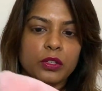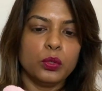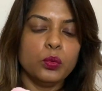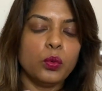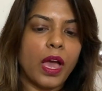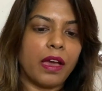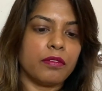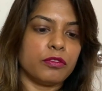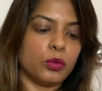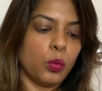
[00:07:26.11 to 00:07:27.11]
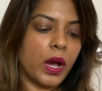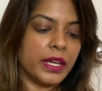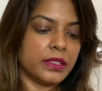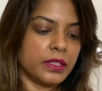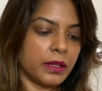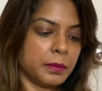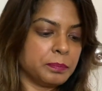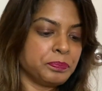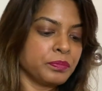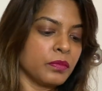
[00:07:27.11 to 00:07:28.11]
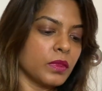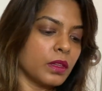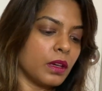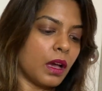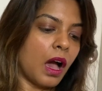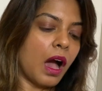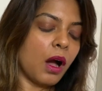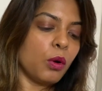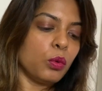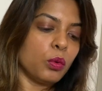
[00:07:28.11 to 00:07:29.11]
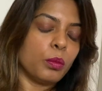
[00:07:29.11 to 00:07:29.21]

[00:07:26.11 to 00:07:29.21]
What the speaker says: You have no idea how